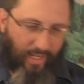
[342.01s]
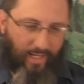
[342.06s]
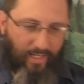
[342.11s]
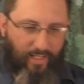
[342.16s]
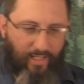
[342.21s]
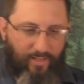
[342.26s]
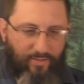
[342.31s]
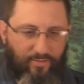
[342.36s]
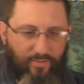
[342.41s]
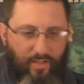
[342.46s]
And
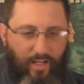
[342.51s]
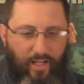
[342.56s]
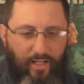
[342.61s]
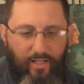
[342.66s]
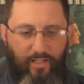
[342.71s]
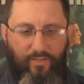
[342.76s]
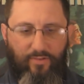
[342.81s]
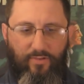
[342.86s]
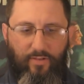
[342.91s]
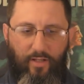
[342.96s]
it's
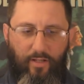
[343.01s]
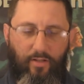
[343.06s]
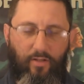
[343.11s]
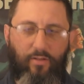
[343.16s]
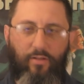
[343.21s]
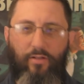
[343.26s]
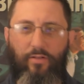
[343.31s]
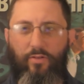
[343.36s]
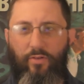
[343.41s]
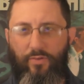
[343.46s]
not, it's not,
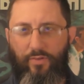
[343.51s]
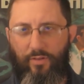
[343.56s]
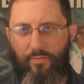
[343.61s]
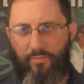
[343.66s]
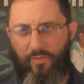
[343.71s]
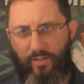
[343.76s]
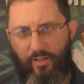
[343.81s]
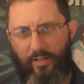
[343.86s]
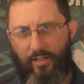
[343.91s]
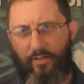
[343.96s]
uh, of course, I'm going to